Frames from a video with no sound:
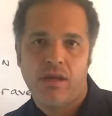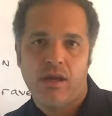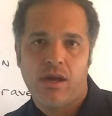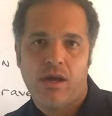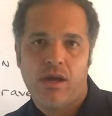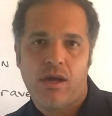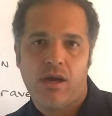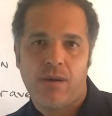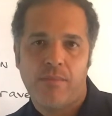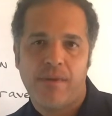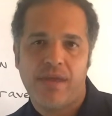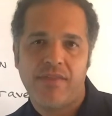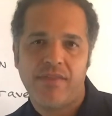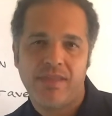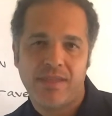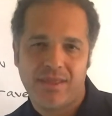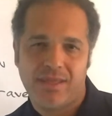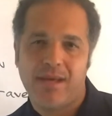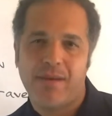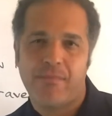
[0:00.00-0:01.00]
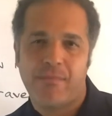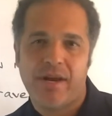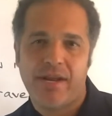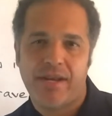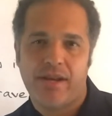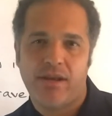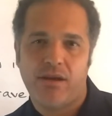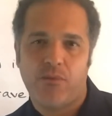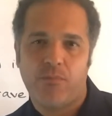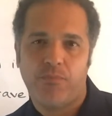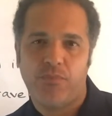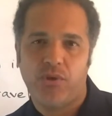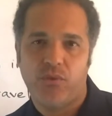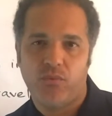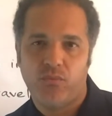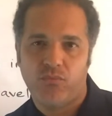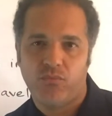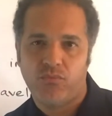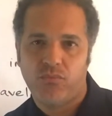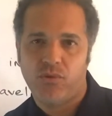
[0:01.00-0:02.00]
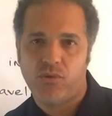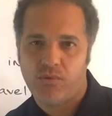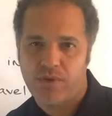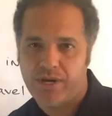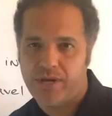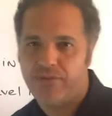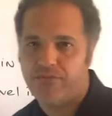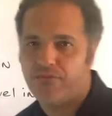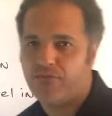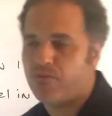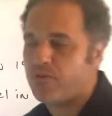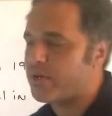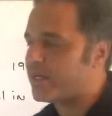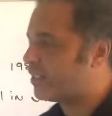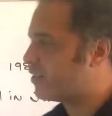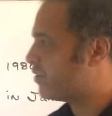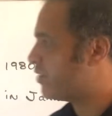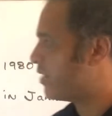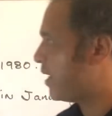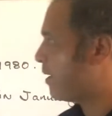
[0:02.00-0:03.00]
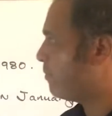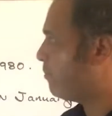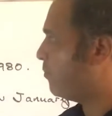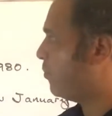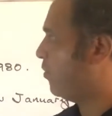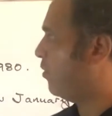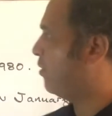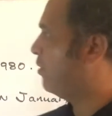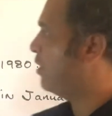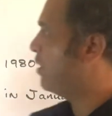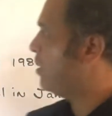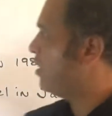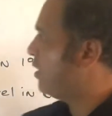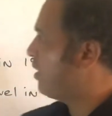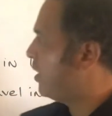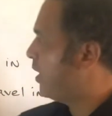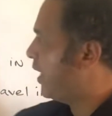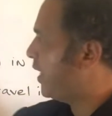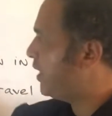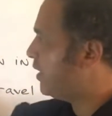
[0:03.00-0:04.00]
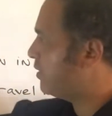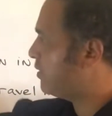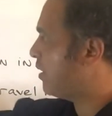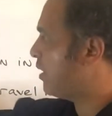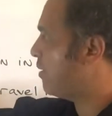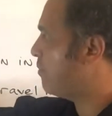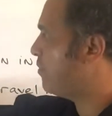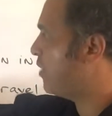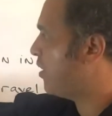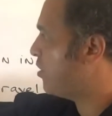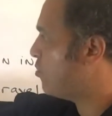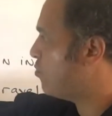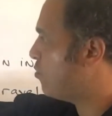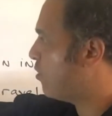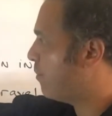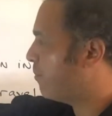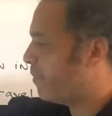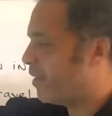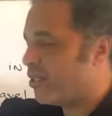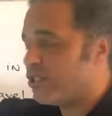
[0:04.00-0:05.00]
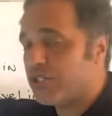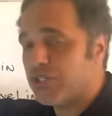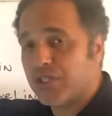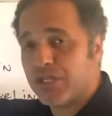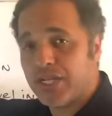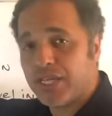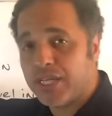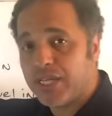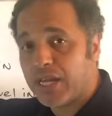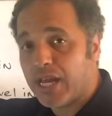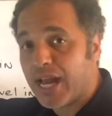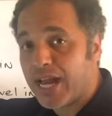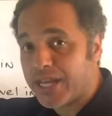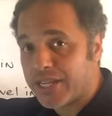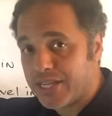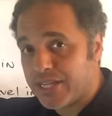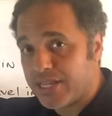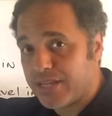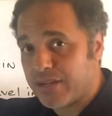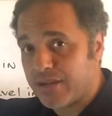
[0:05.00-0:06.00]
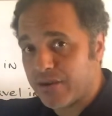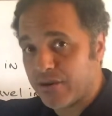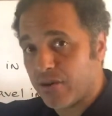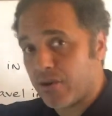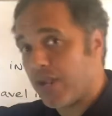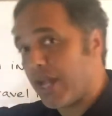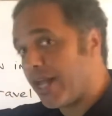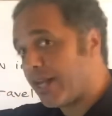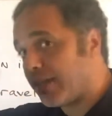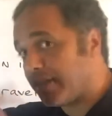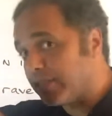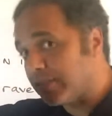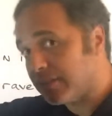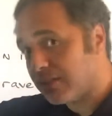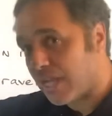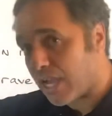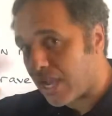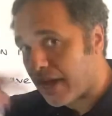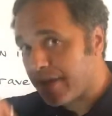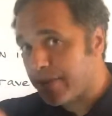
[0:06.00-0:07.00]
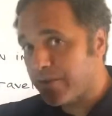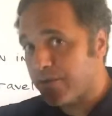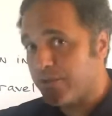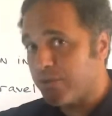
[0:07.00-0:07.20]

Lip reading: And then that might help you, all right? For example, anytime that you are mentioning a year, an entire